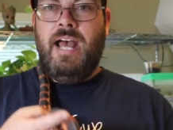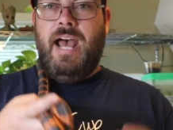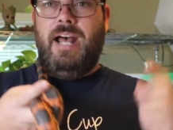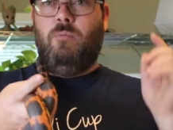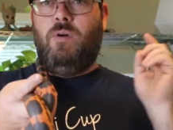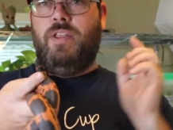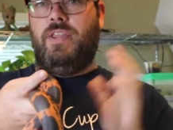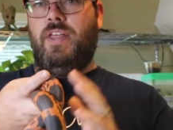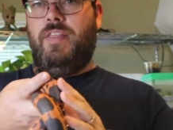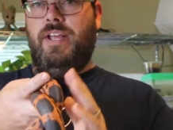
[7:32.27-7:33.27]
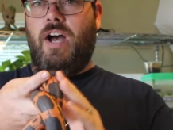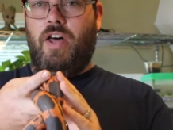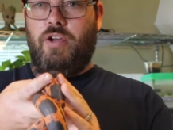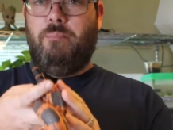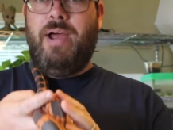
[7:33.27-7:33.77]
And with the
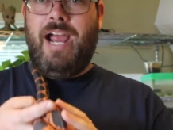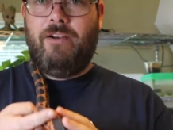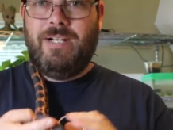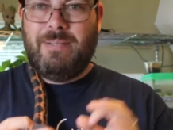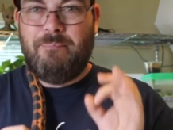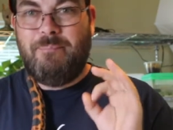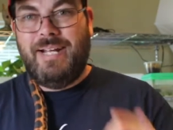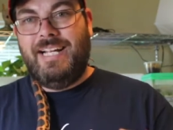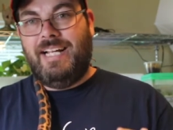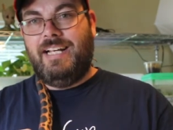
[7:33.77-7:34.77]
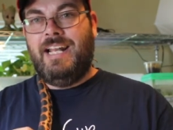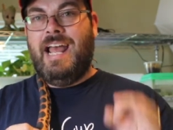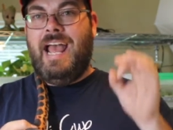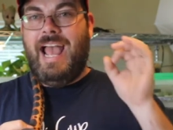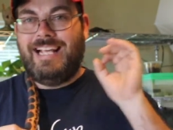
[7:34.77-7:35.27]
other parent being
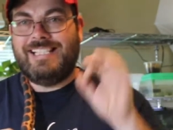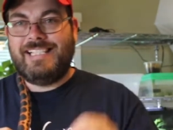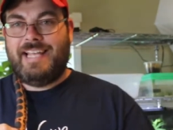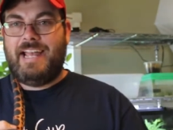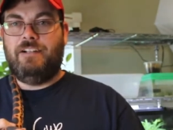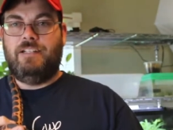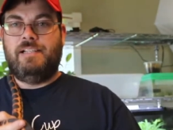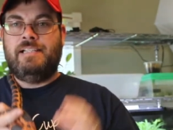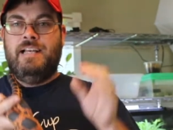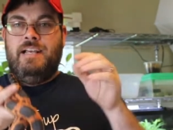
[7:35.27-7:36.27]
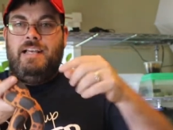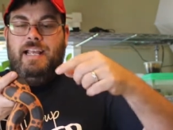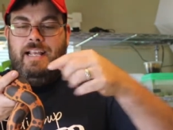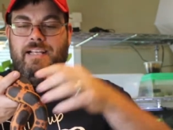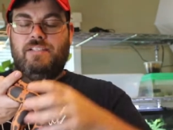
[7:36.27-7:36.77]
a scaleless,
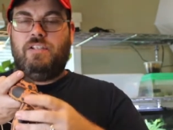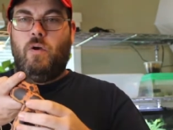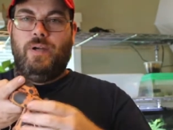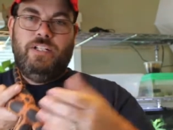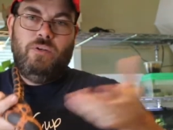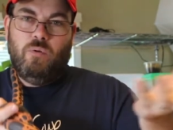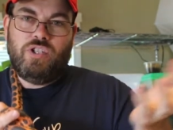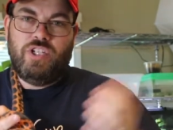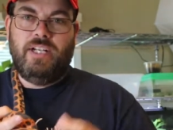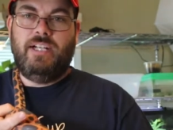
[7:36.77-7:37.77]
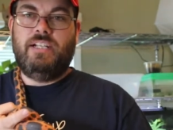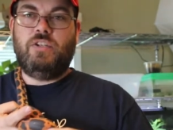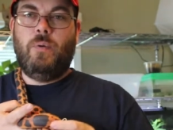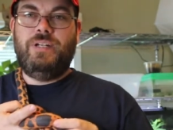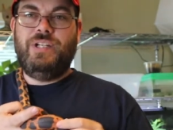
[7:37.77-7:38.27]
he is going to, or she is
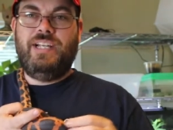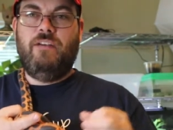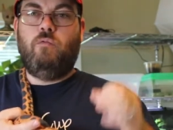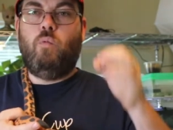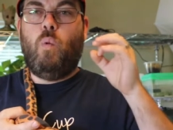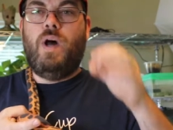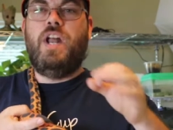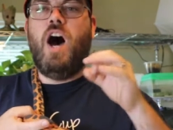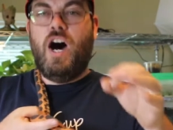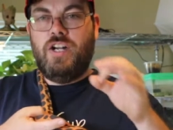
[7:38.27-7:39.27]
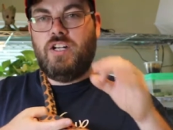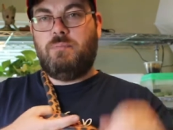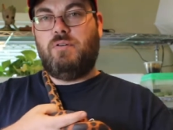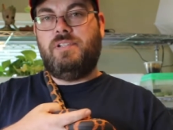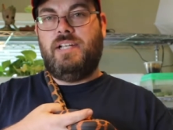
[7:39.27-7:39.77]
going to give
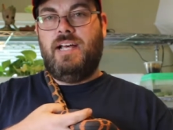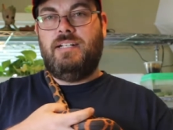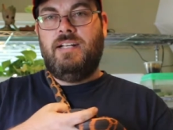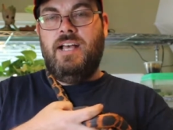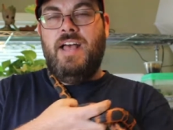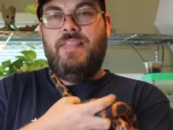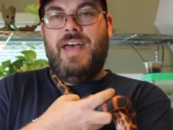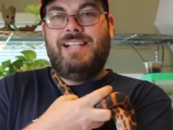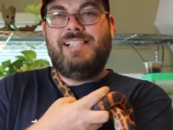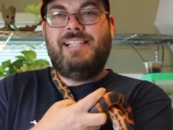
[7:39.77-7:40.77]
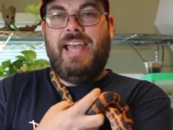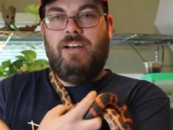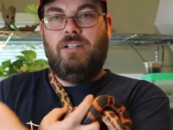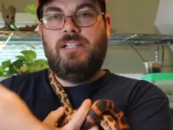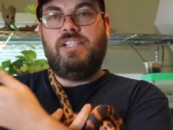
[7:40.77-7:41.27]
100% that
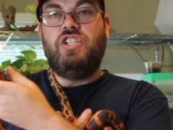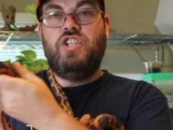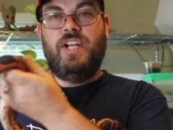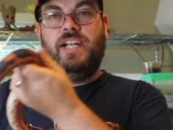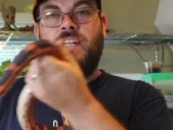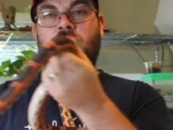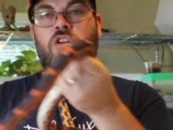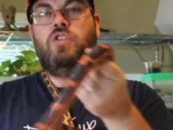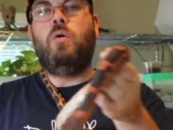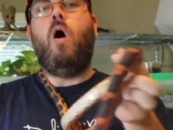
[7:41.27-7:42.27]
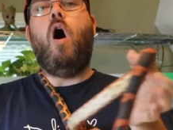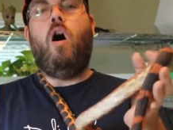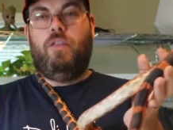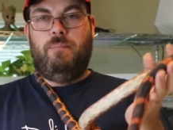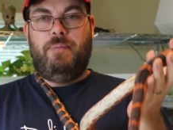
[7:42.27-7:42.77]
scaleless gene to
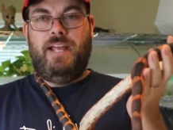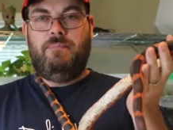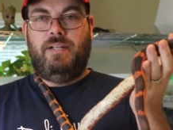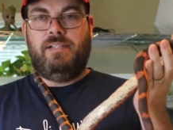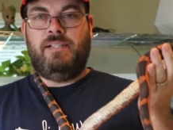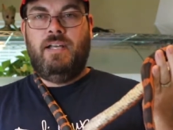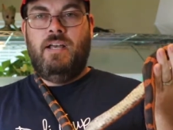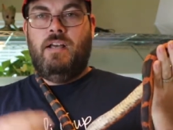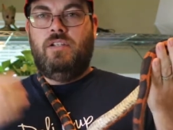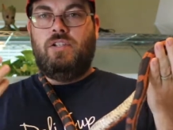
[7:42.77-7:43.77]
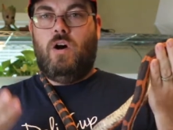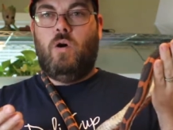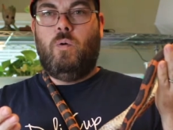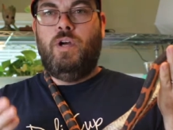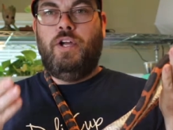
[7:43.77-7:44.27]
all the babies.
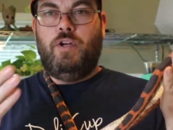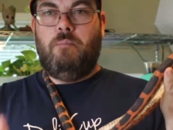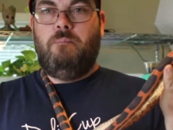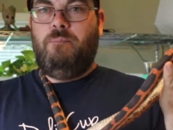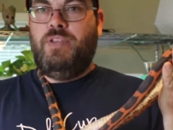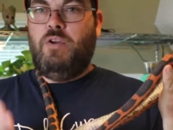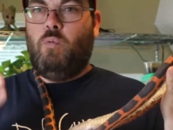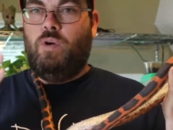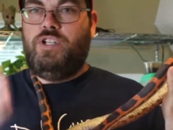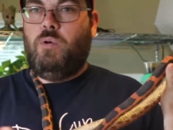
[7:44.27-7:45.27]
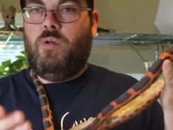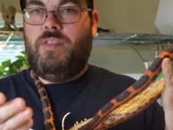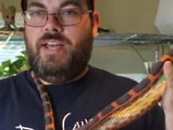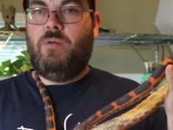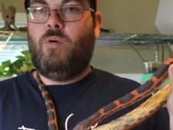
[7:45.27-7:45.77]
So what you will
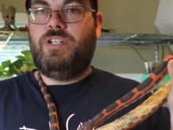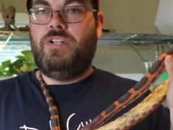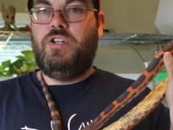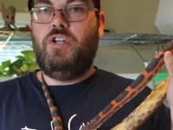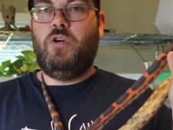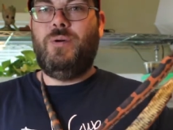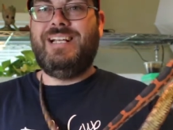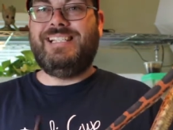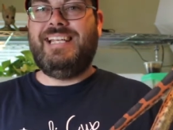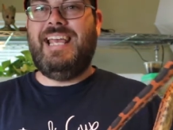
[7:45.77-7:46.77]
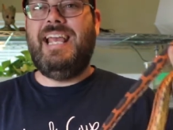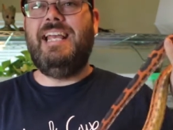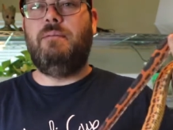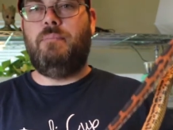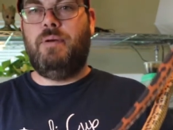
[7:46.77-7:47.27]
then want to do is
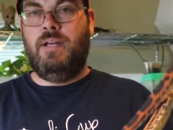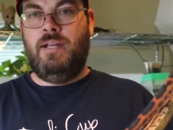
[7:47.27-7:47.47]
keep